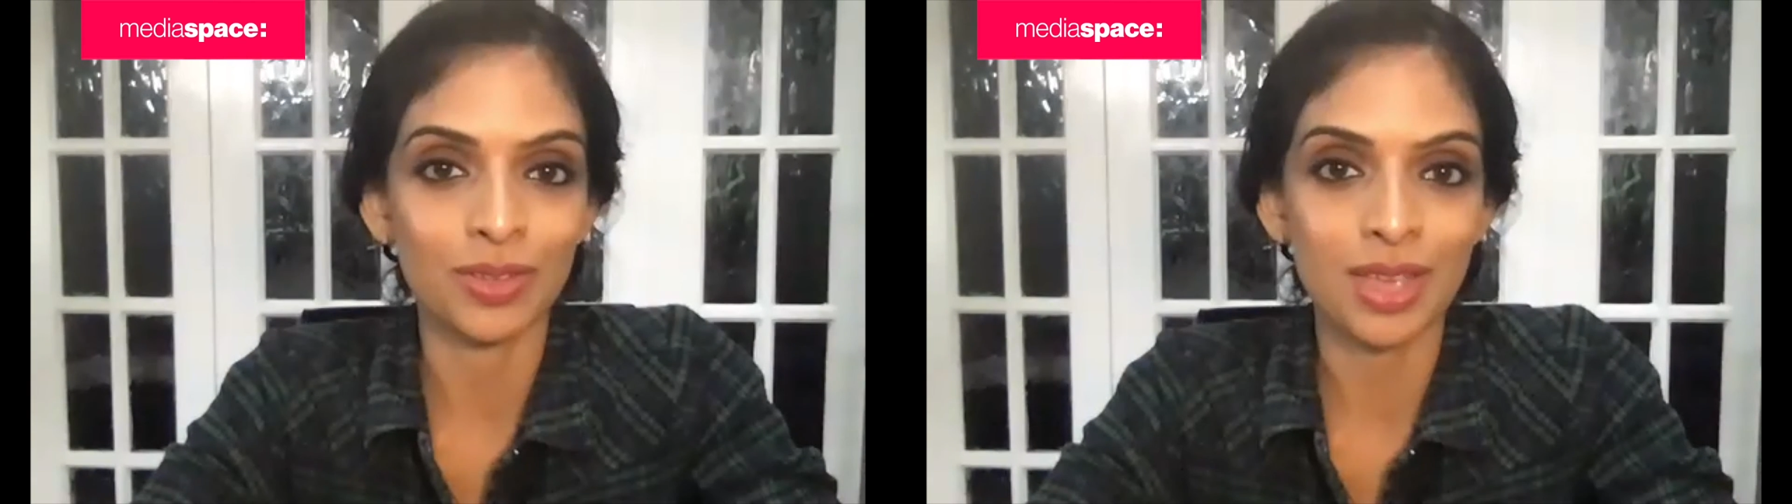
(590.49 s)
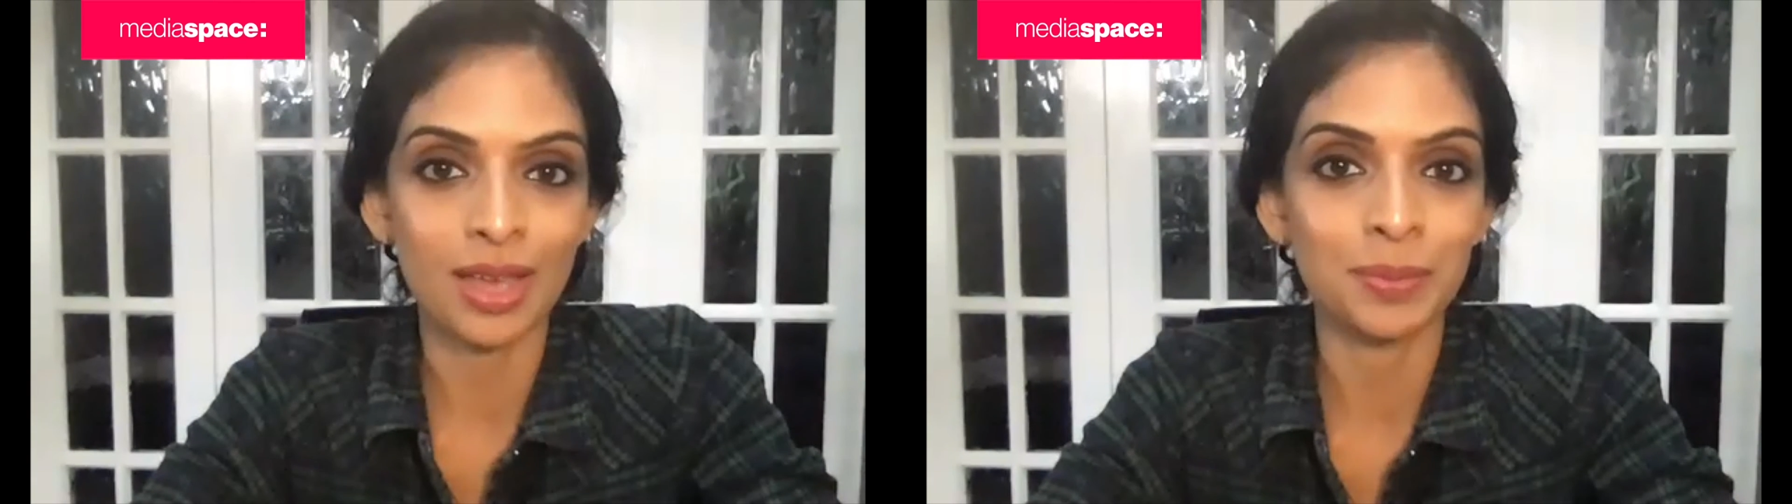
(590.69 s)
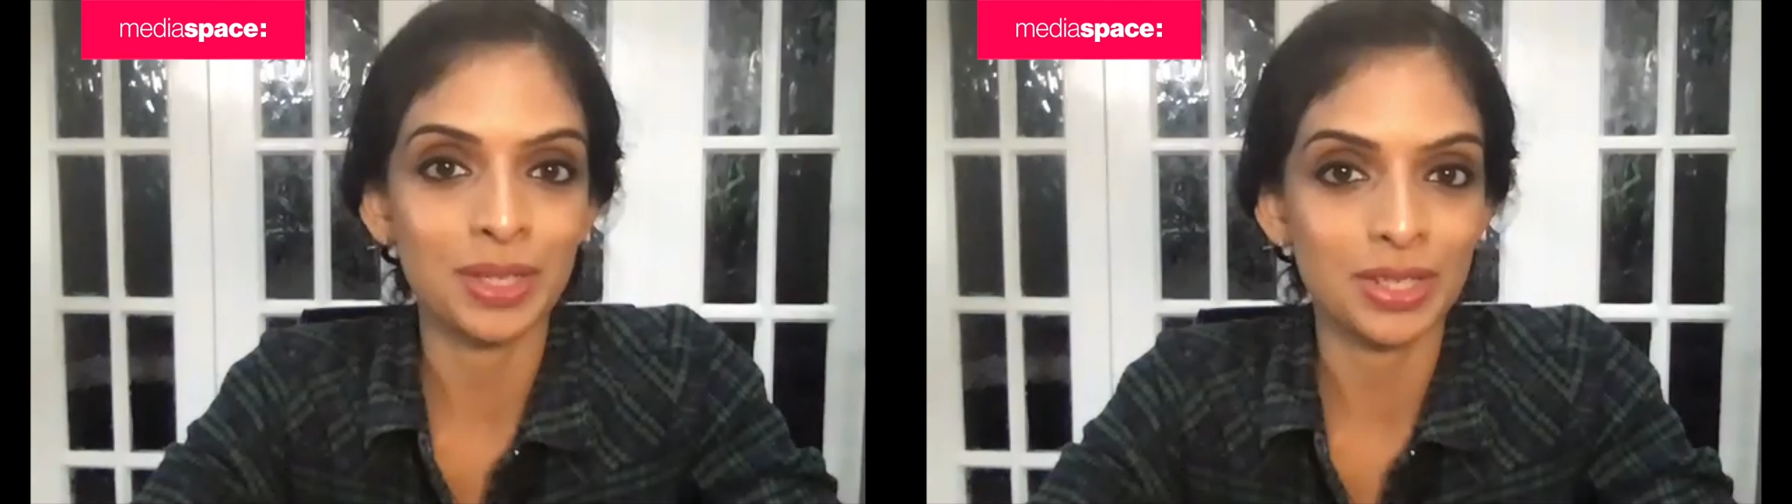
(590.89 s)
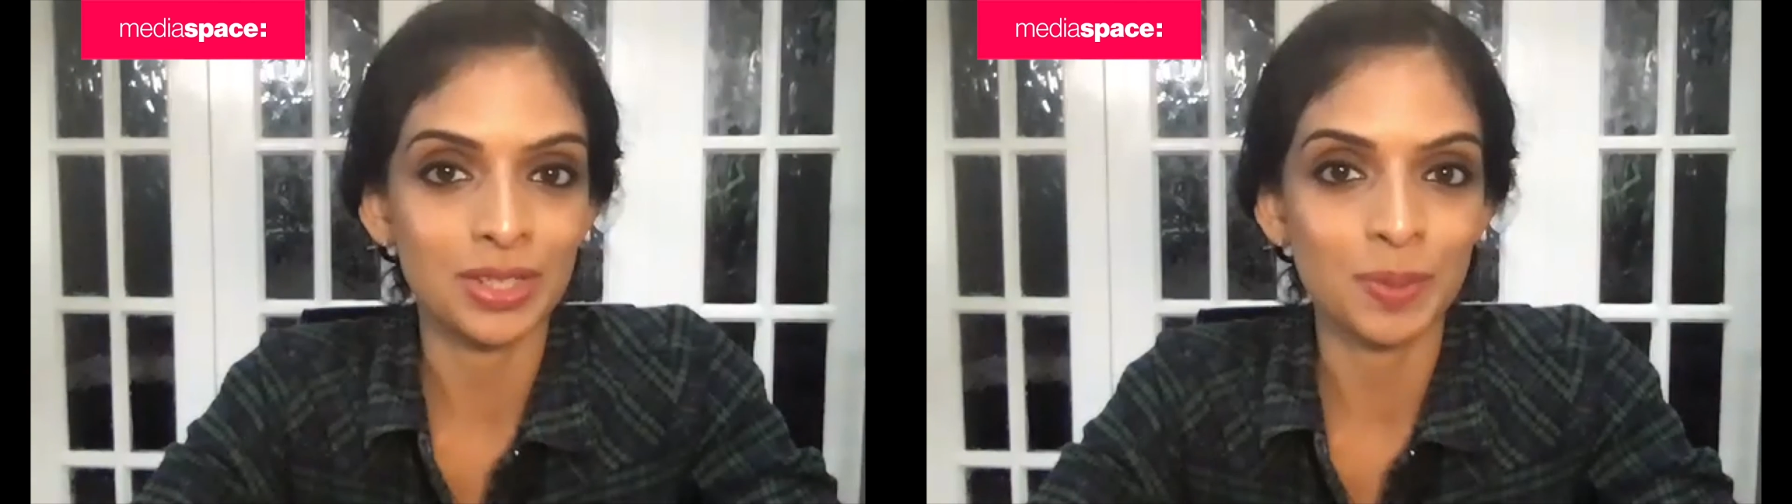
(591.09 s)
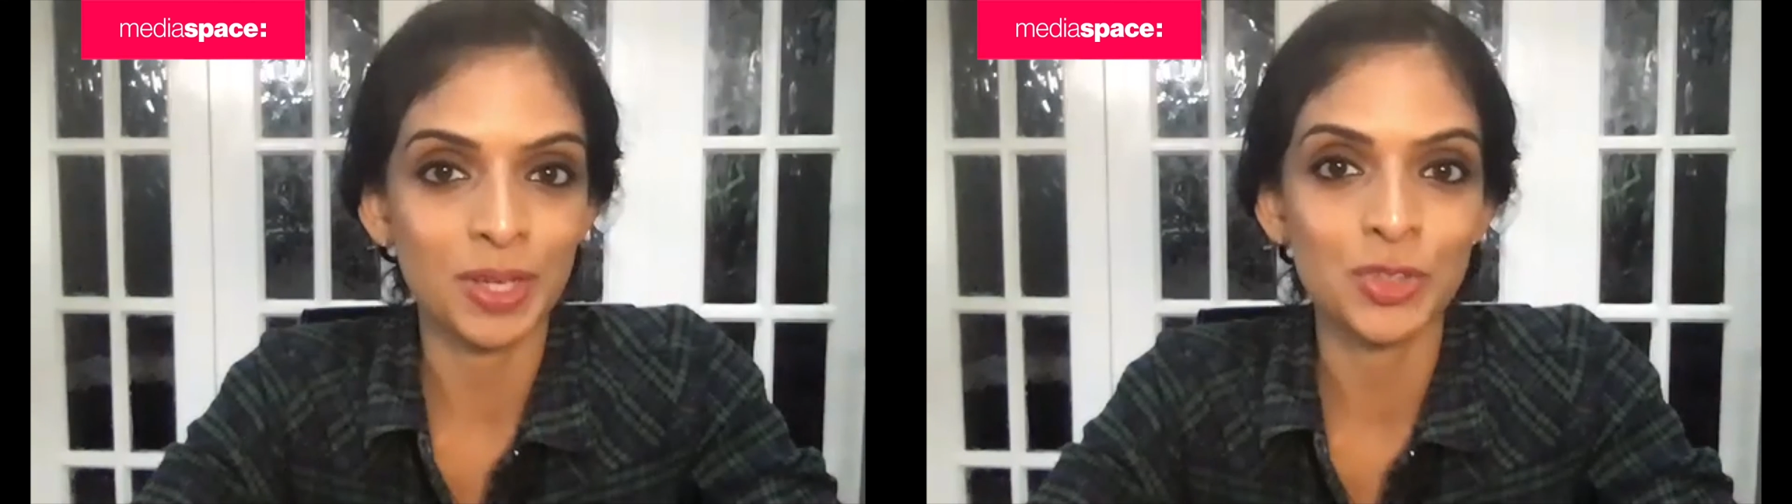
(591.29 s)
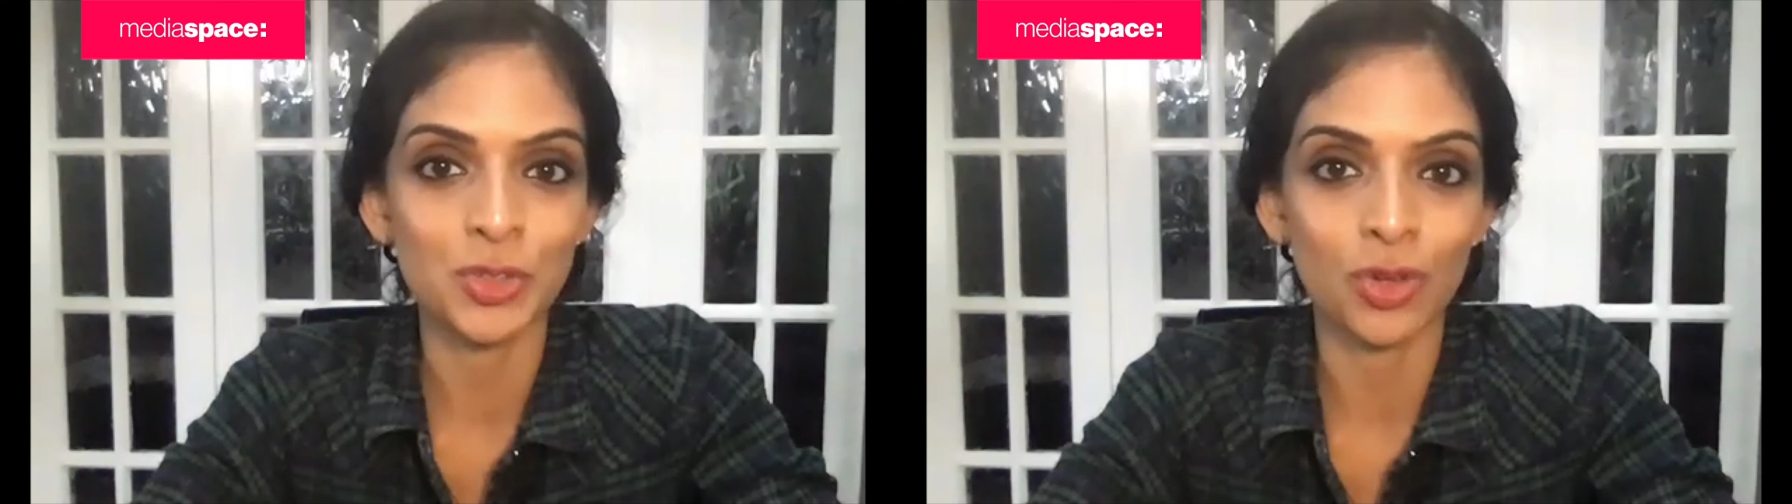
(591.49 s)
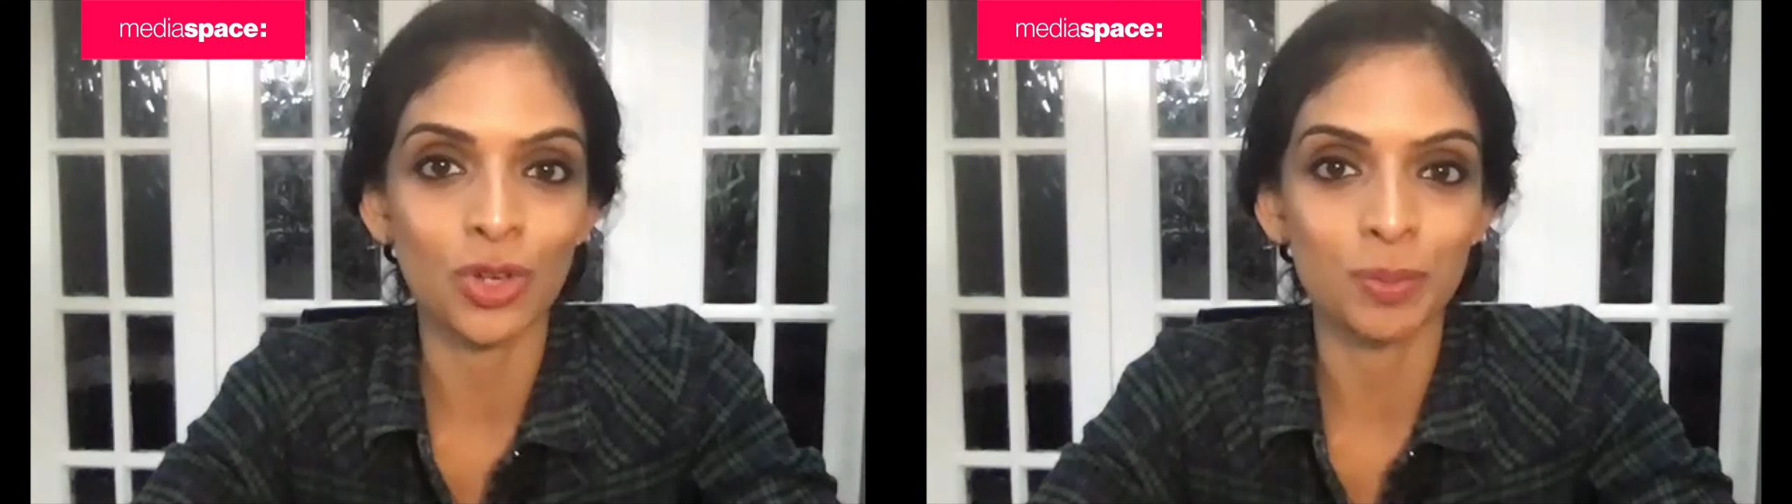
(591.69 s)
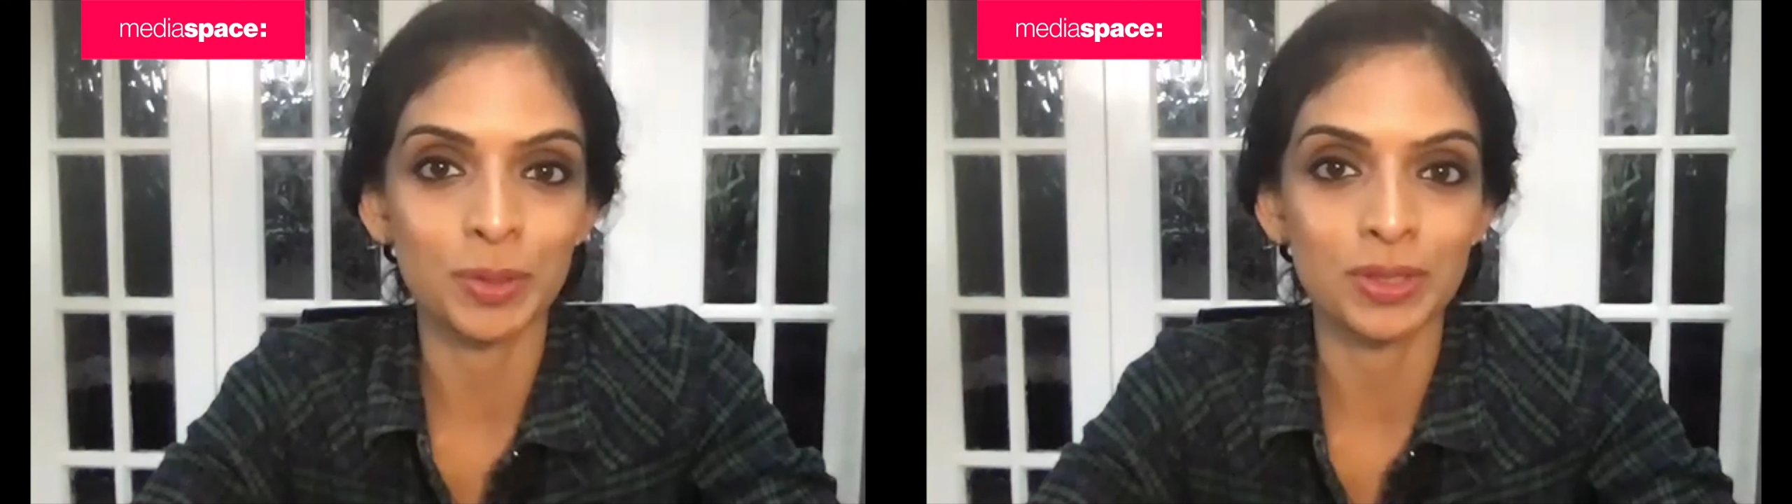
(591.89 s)
at
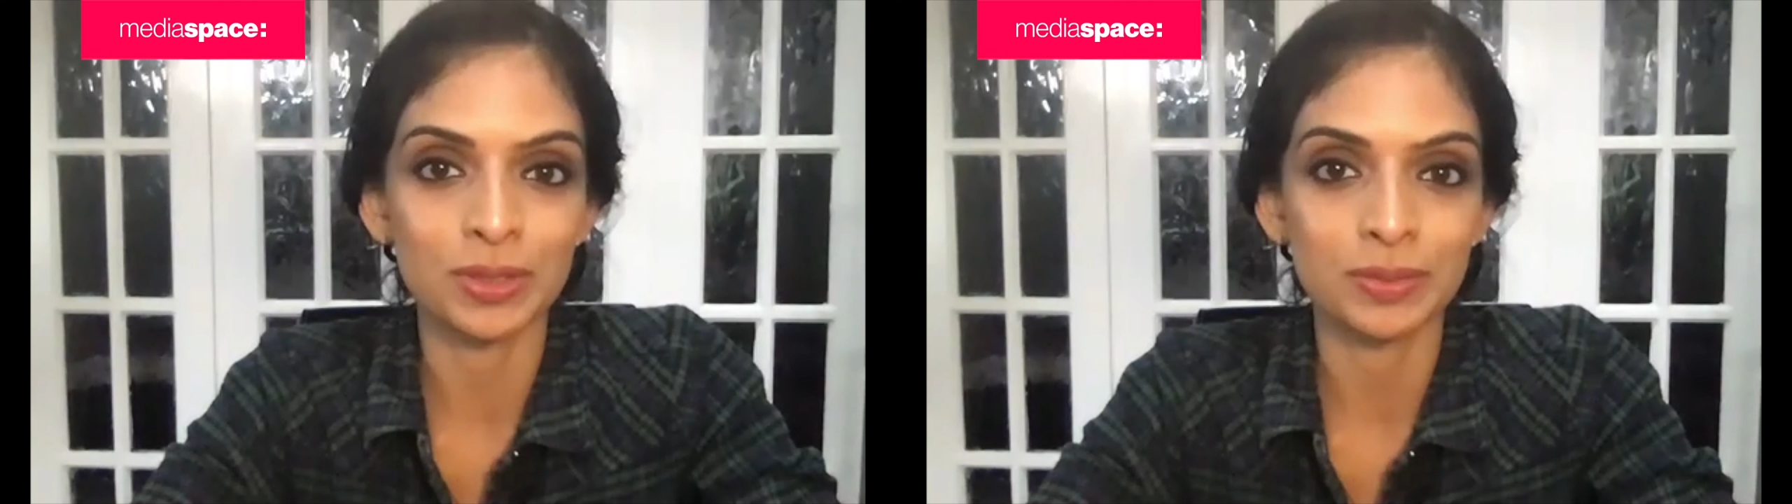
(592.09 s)
mediaspace.global.